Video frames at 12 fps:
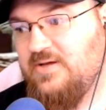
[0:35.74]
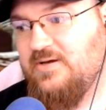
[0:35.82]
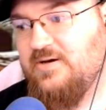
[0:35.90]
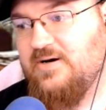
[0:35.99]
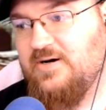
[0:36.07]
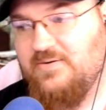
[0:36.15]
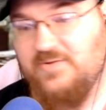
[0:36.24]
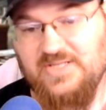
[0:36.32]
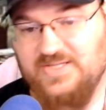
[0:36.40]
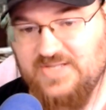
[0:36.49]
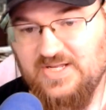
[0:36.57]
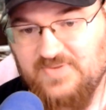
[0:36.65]
At
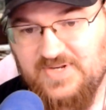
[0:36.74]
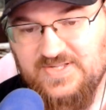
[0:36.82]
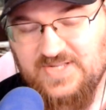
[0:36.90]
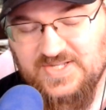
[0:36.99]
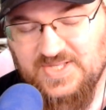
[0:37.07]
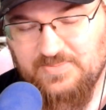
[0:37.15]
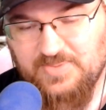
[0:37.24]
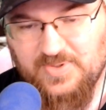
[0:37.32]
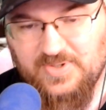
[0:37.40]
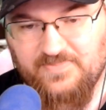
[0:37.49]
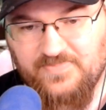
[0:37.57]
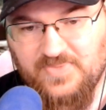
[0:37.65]
least that's what it says on the
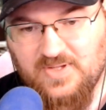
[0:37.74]
board,